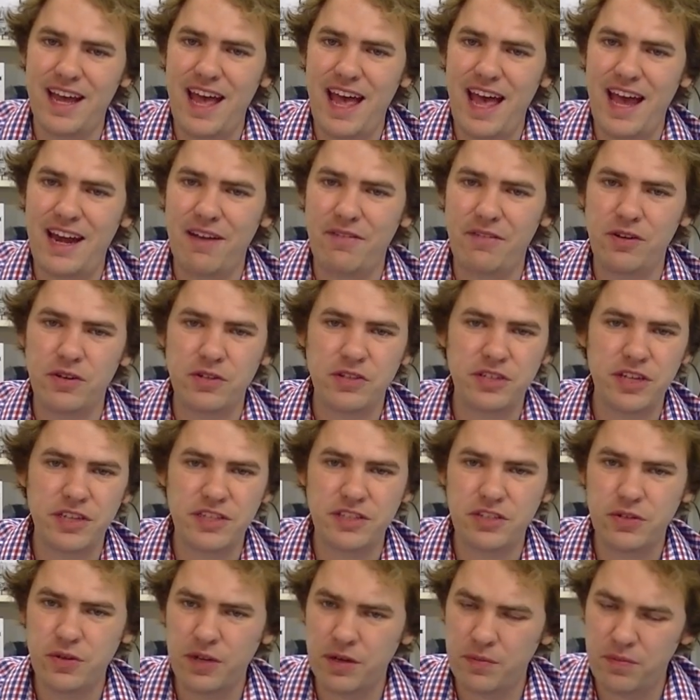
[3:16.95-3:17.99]
And if you're
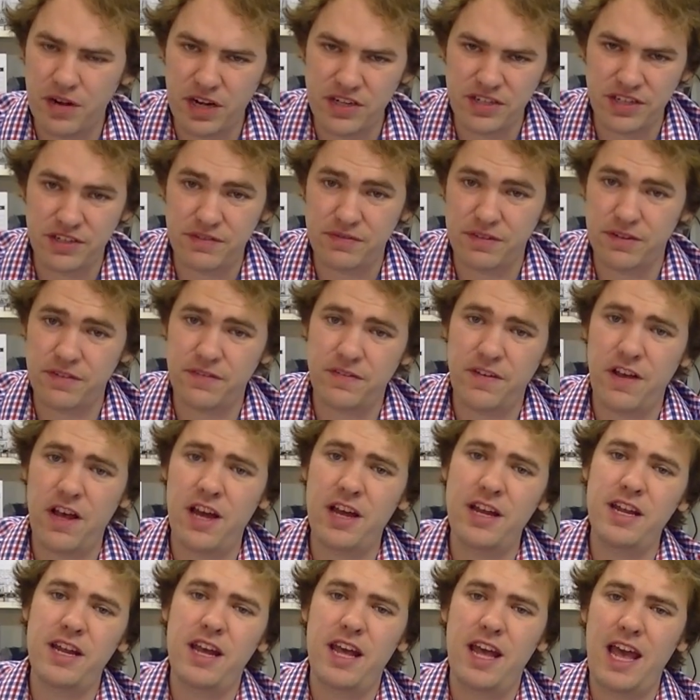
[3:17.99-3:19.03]
just doing a project for
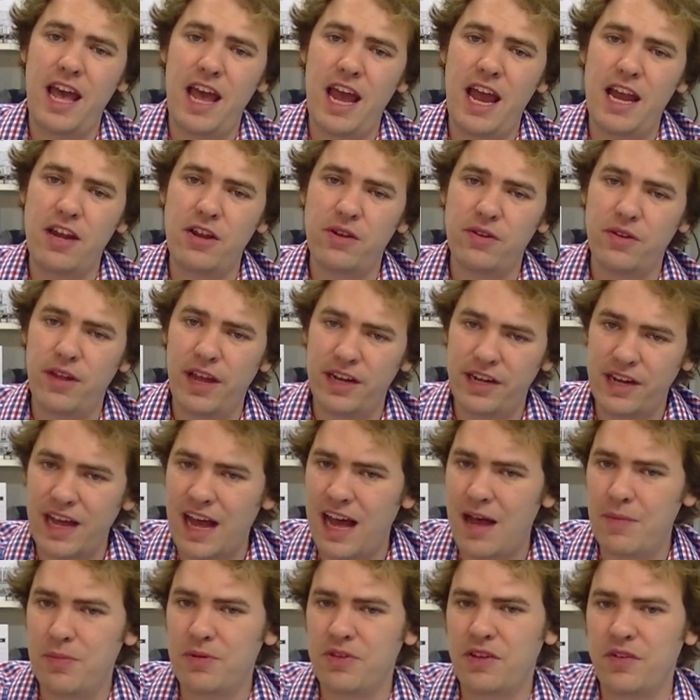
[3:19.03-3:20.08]
fun and you'd like
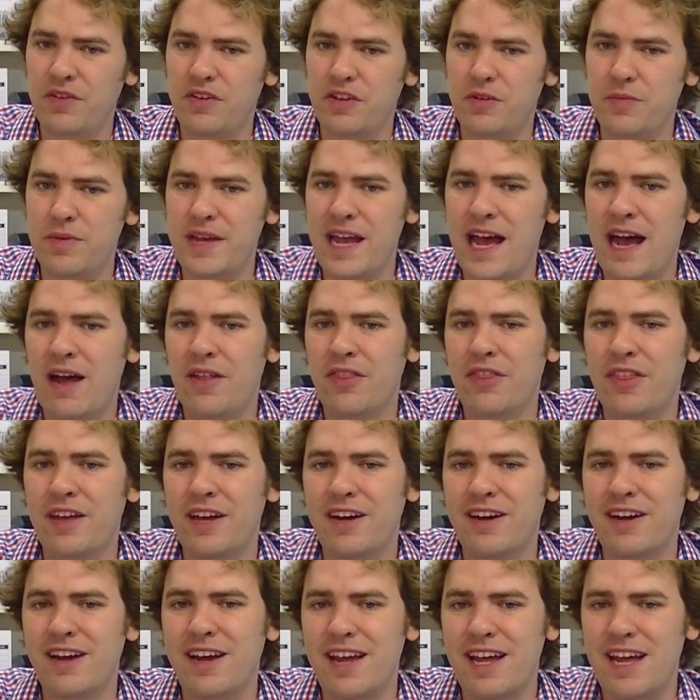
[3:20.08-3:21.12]
copies of it to be out
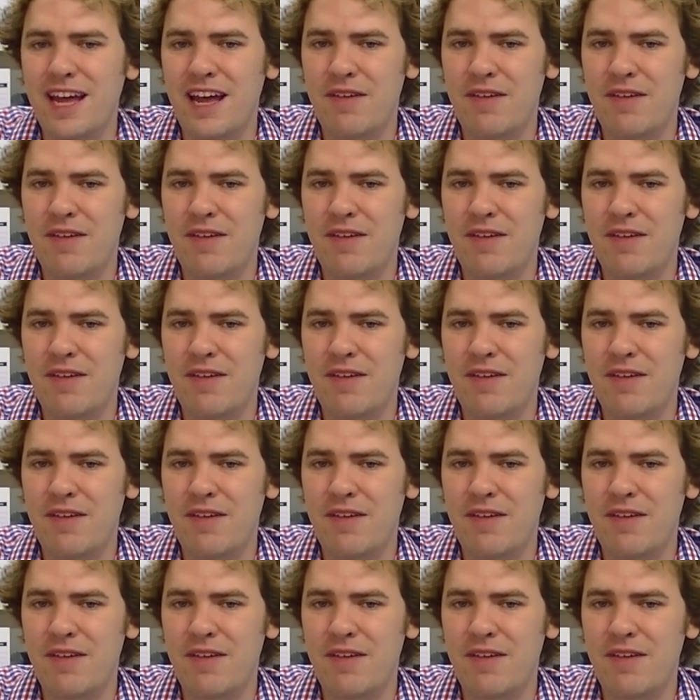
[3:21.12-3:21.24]
there,